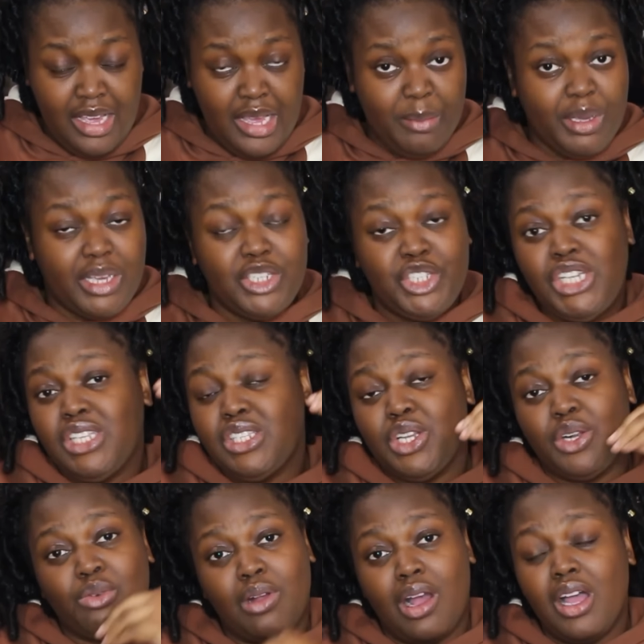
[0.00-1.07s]
Because she's in a
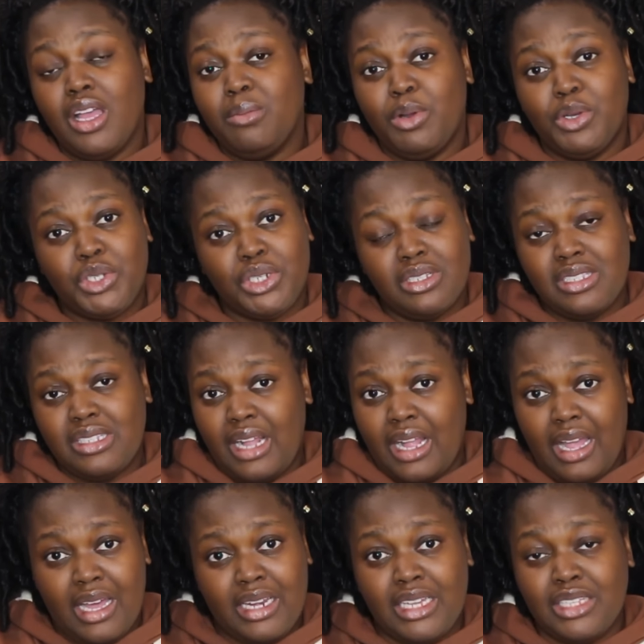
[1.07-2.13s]
raw emotional state,
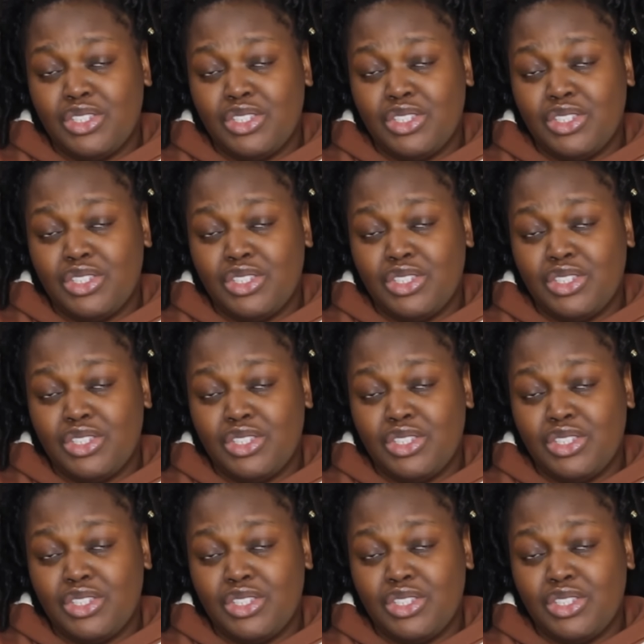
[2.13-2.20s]
honey.